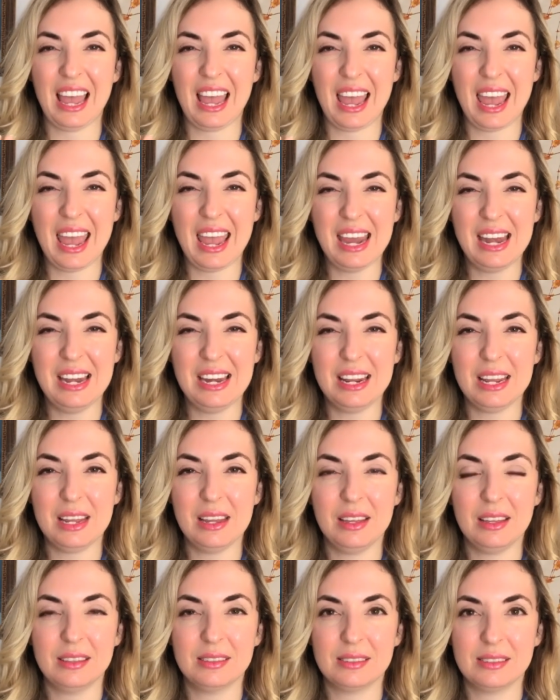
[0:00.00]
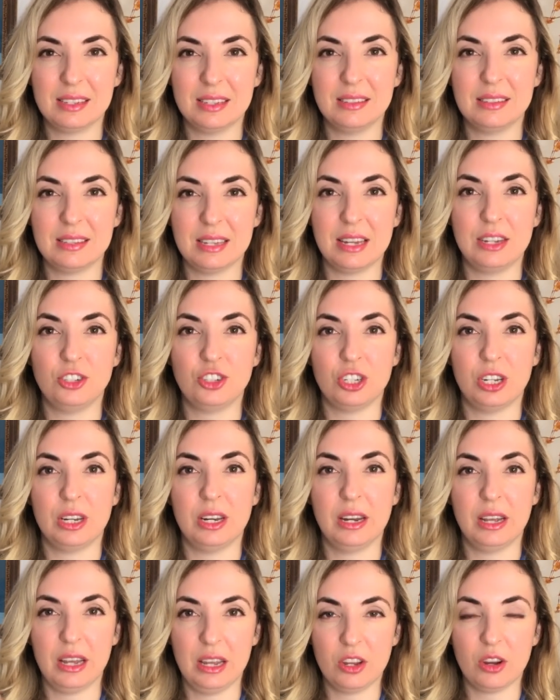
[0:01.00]
any sensation
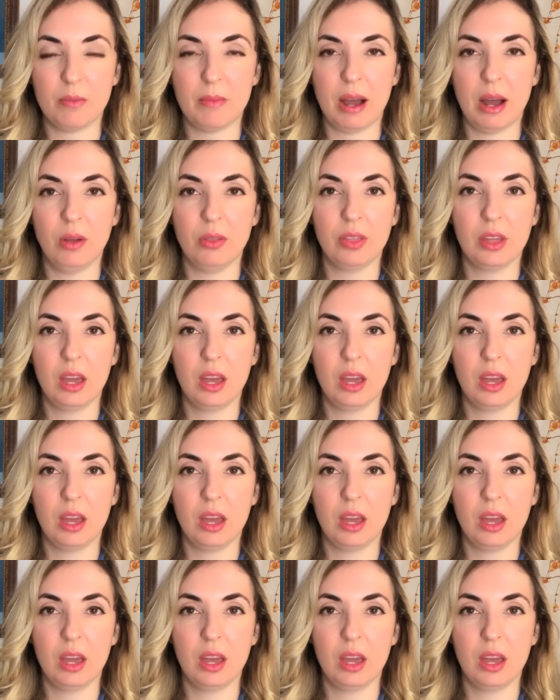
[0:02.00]
in your mouth.